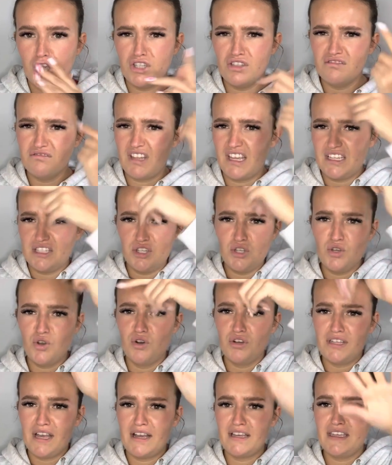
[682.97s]
like, New
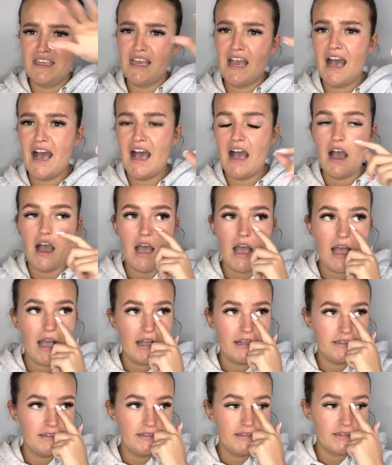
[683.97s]
York Yankee hat,
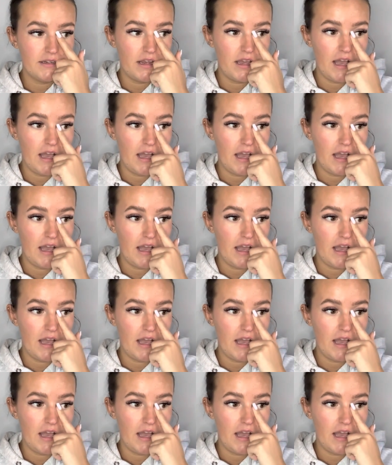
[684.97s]
and